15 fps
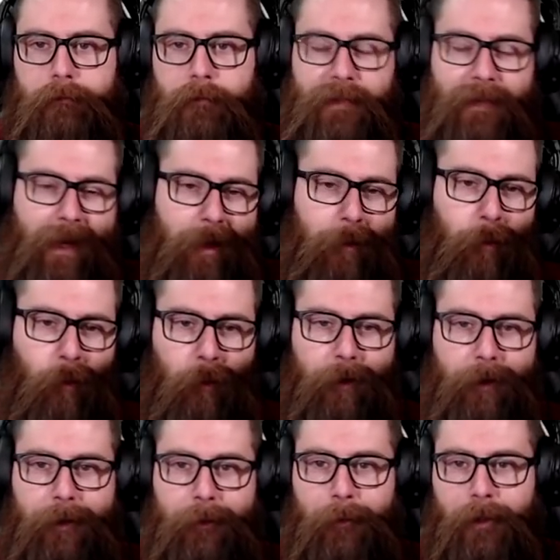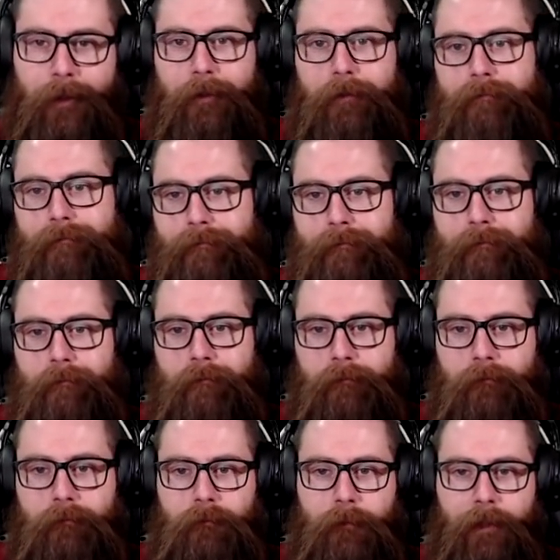Kind of boring, but
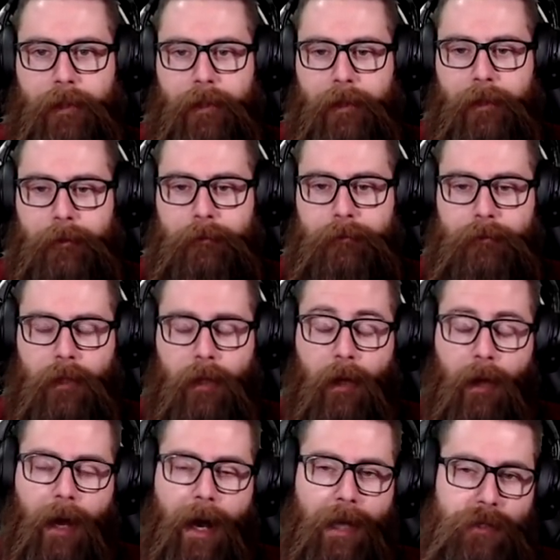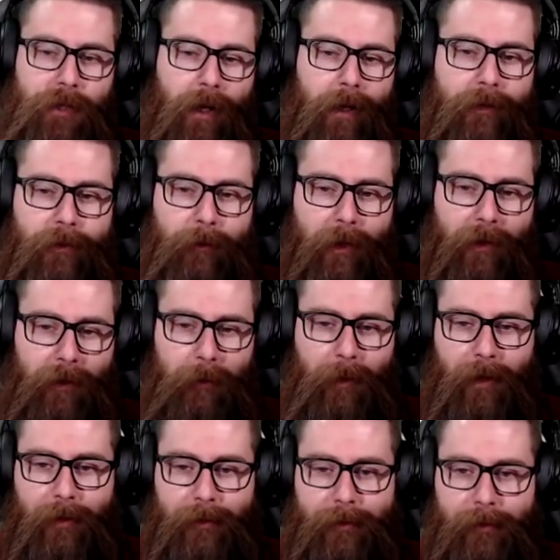you know, I tried some other
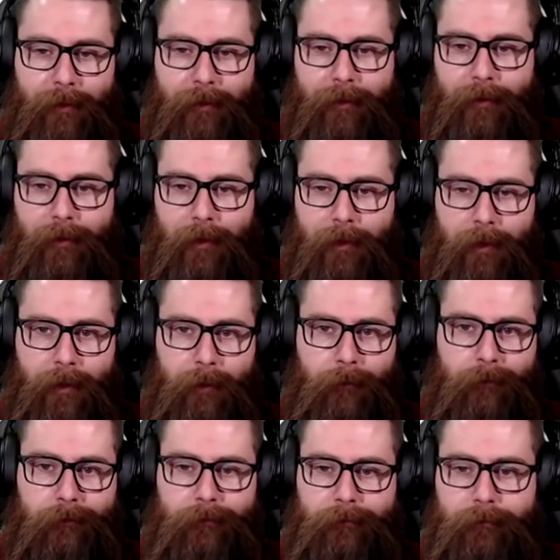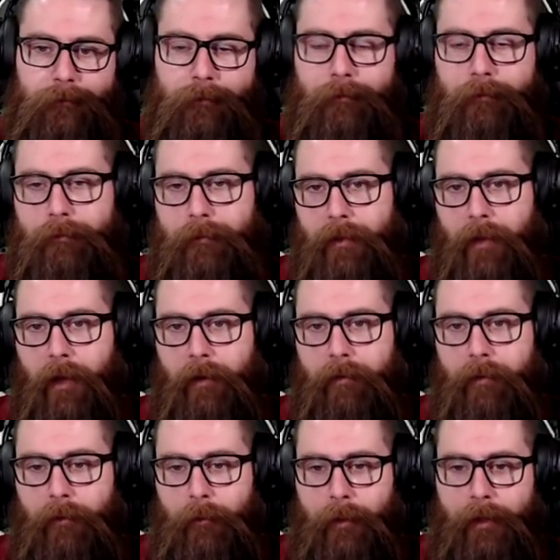bosses. Over
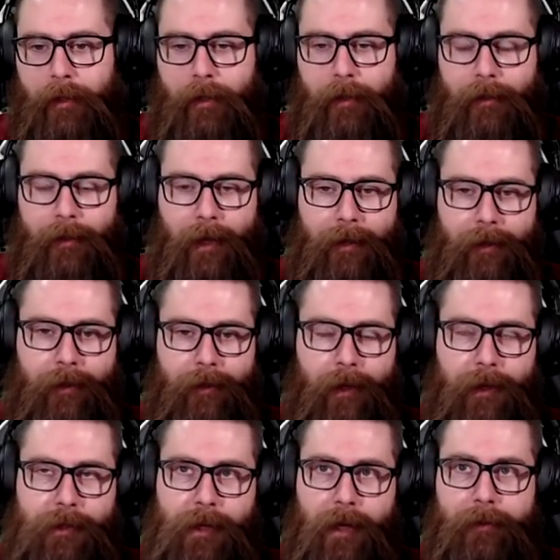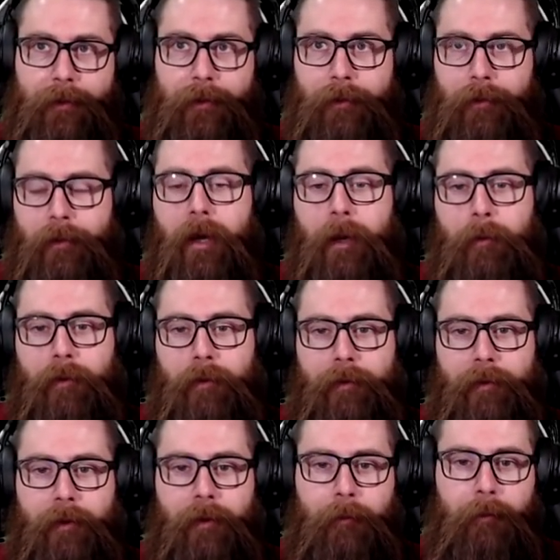the weekend, I tried to do a couple of
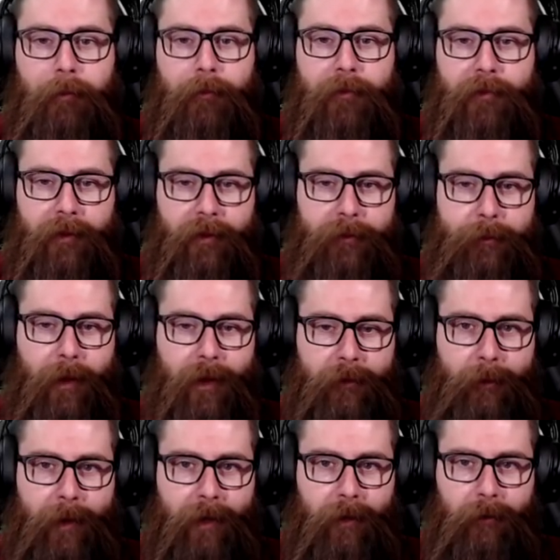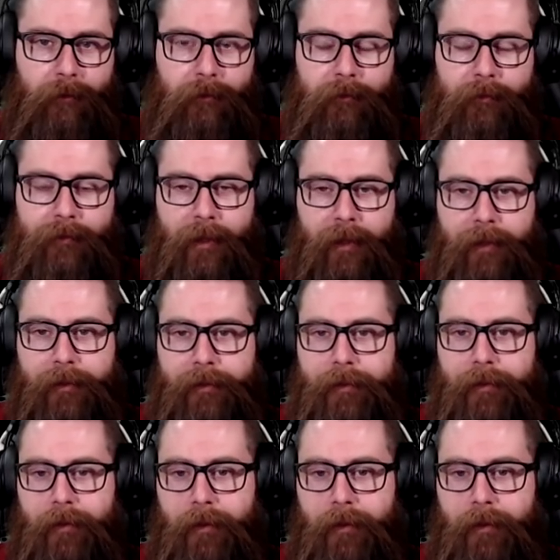the series boss battle fights.